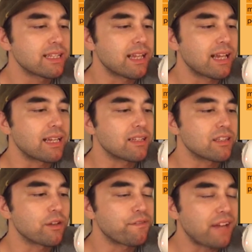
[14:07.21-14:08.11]
that
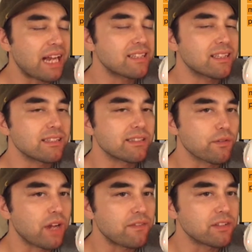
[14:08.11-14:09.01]
the fact that they
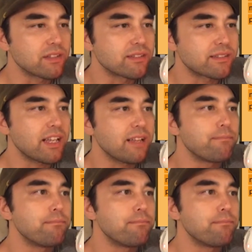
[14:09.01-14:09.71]
survived to this day